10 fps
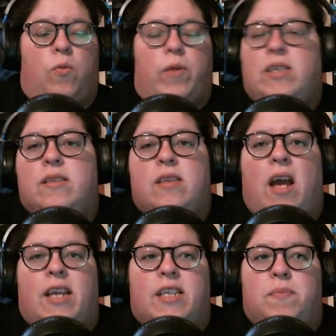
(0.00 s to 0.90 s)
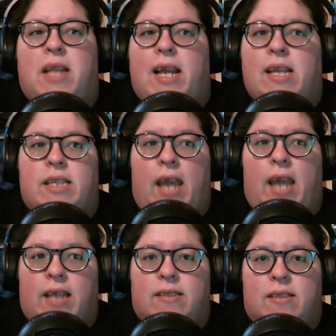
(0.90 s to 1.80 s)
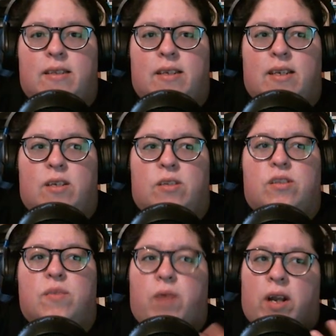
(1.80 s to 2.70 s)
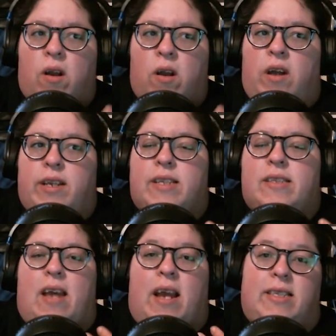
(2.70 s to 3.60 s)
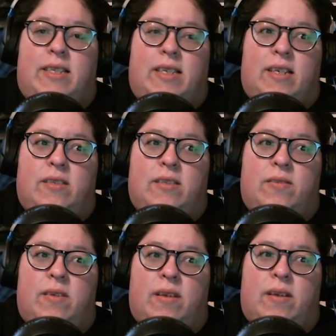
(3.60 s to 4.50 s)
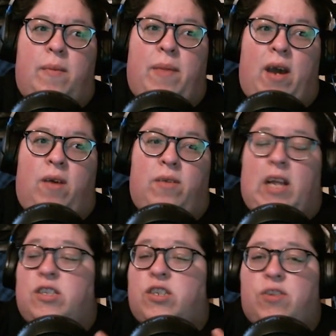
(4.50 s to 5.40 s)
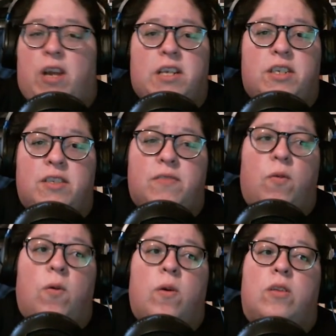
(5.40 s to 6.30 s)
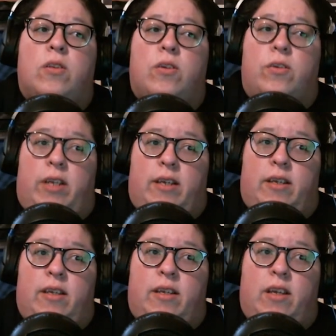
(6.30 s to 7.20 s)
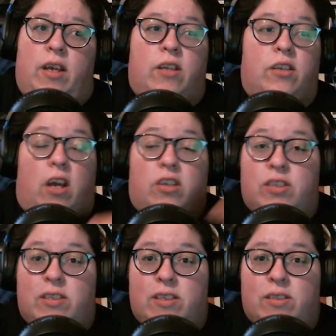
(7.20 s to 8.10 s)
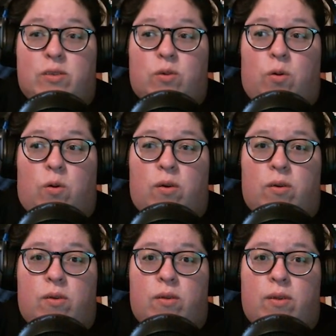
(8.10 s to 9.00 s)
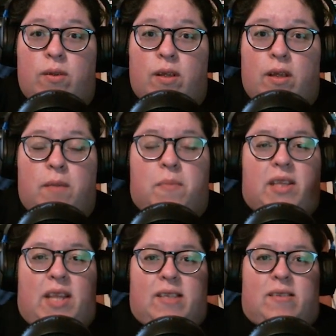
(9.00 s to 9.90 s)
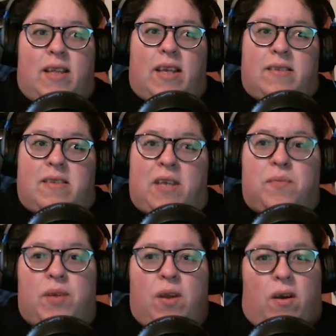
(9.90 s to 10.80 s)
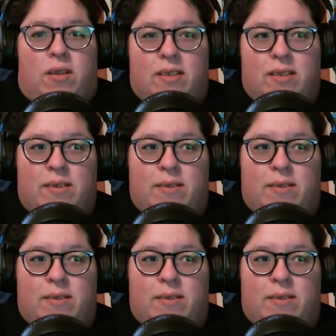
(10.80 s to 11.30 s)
We designed Playing the Ace to bring our audience ideas about and strategies for learning, not just in school, but things that they can take beyond.